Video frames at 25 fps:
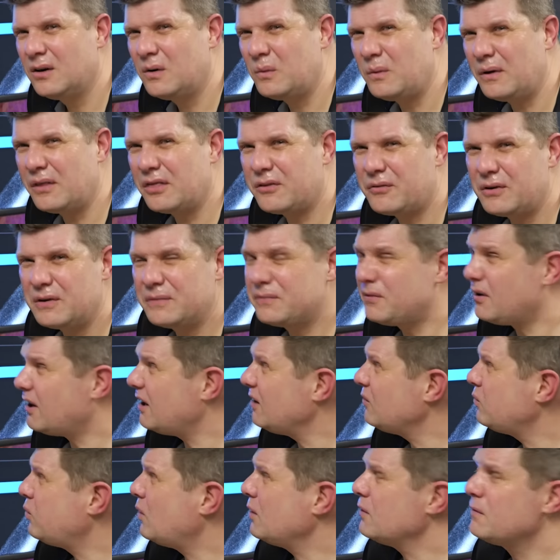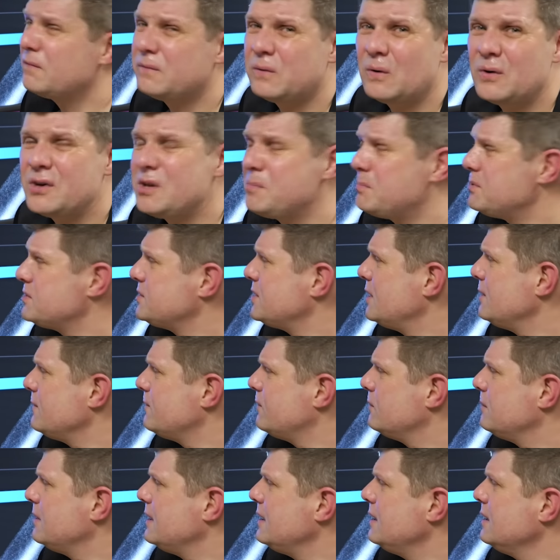135, 140%
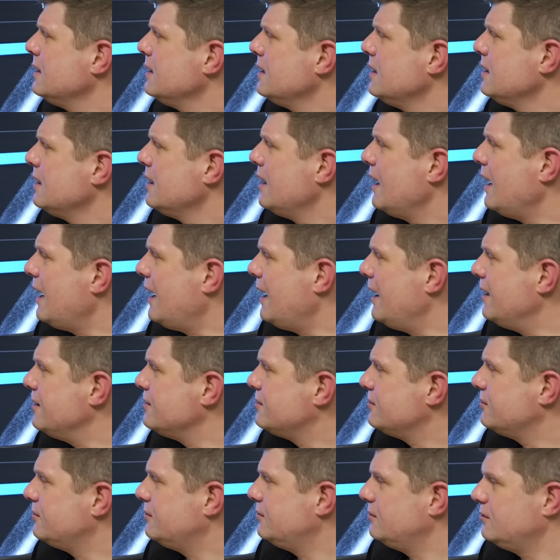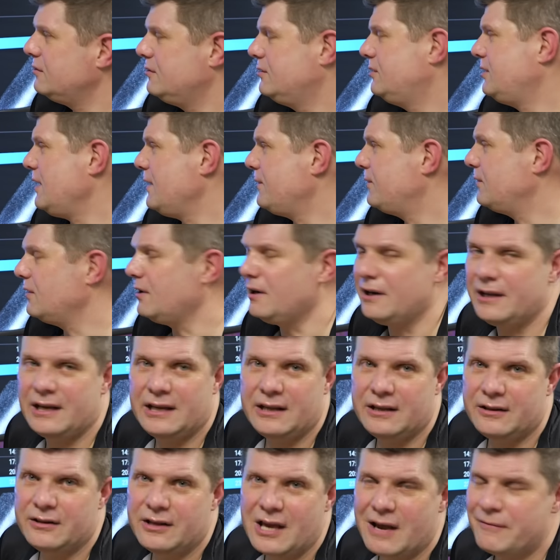for me. And
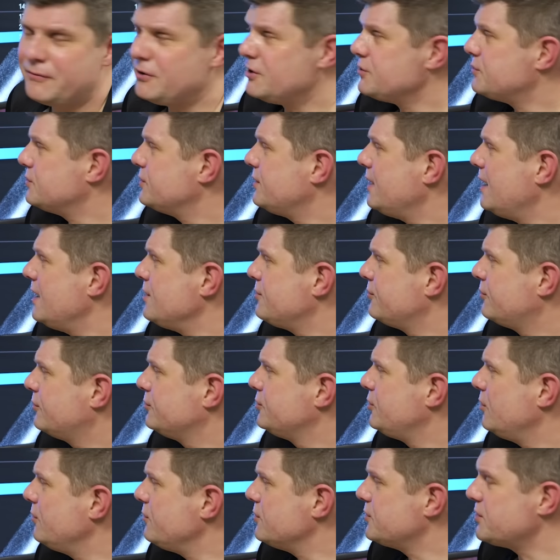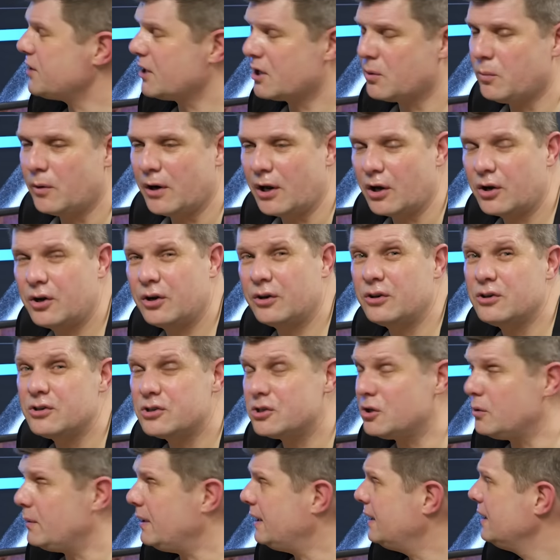definitely the evidence was there. During the second one, I couldn't
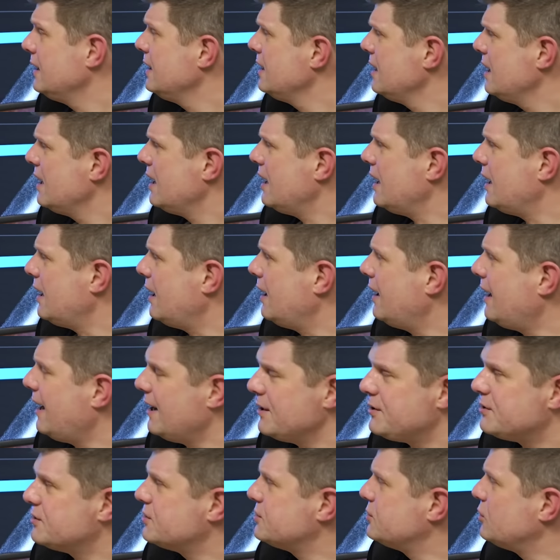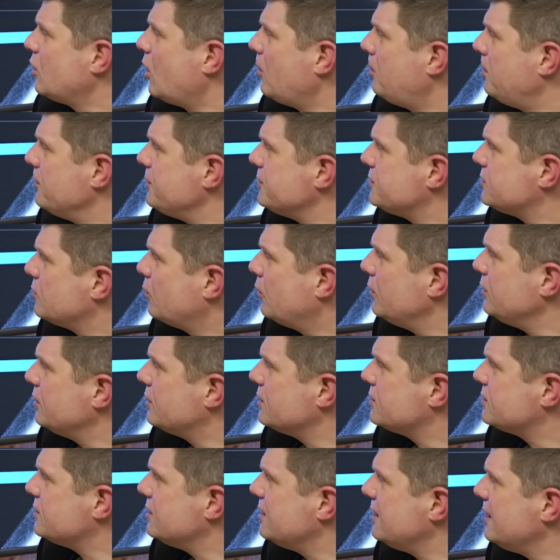do it. I had to stop, and this is what you
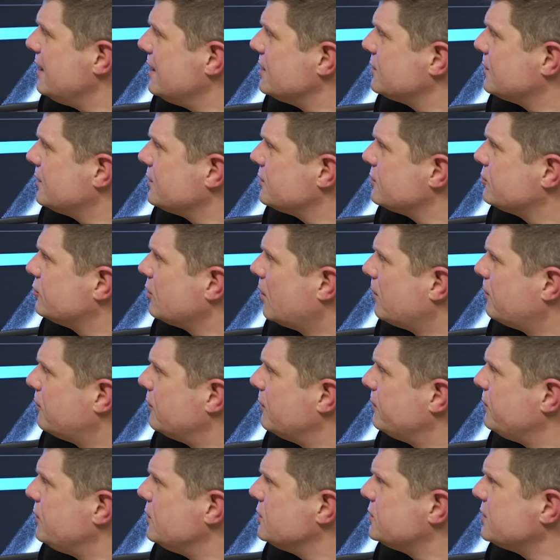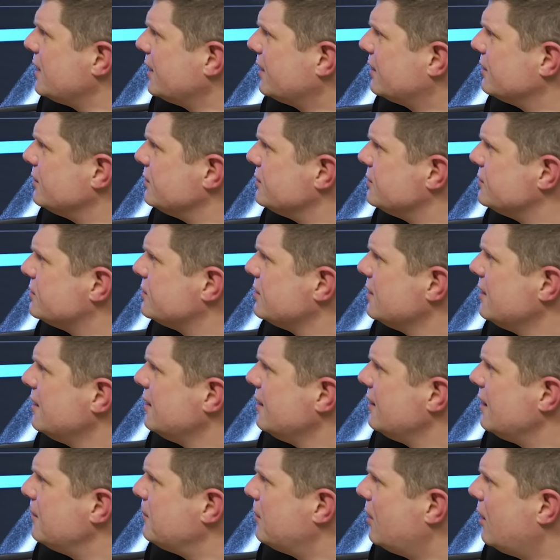can see here. So I had to stop for a few seconds
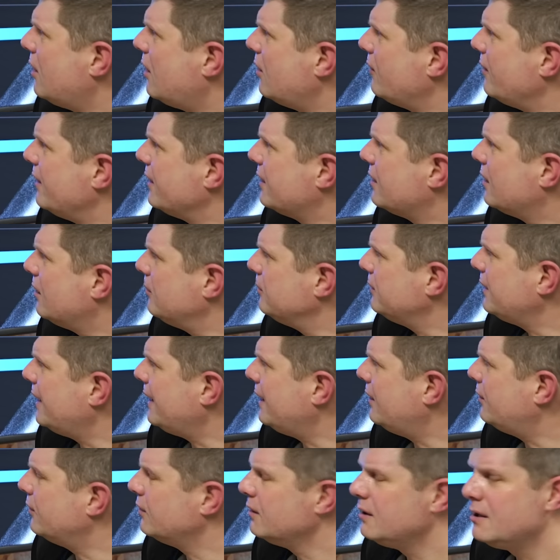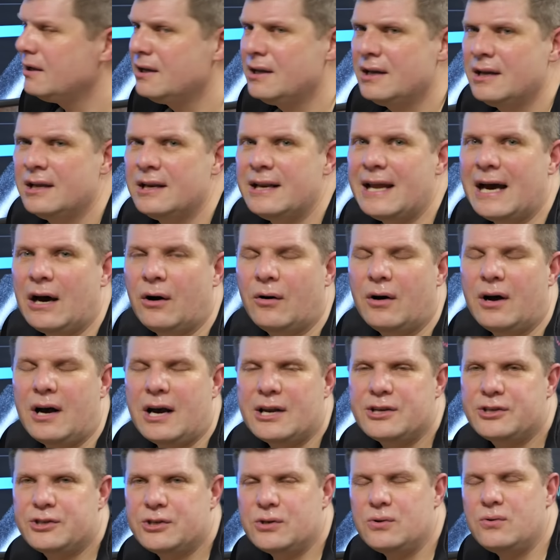and my heart rate come down. Now,
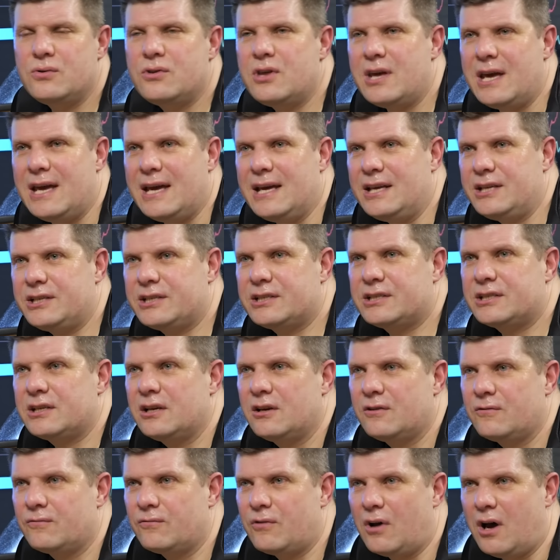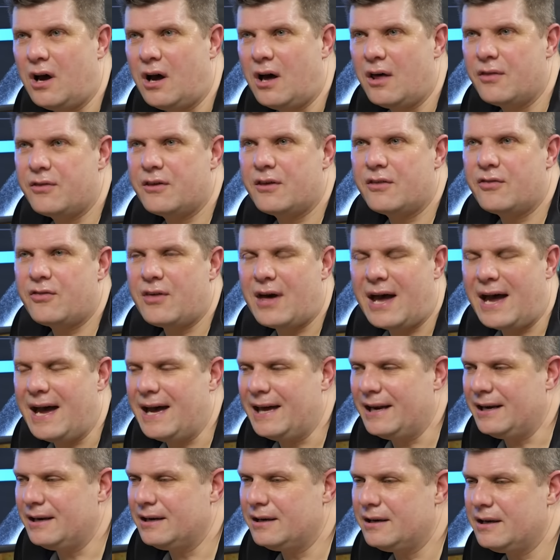I do this rather
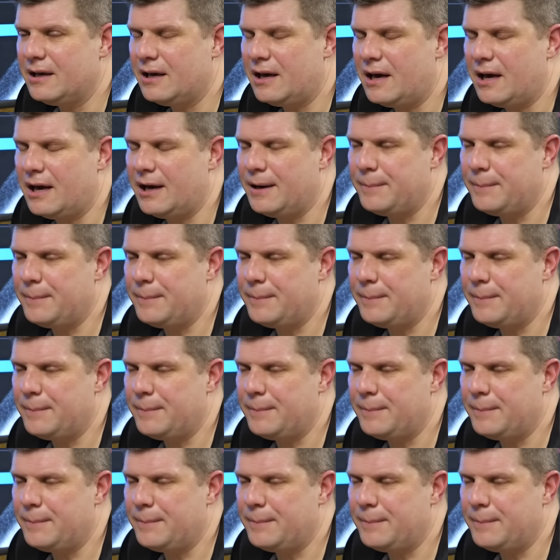than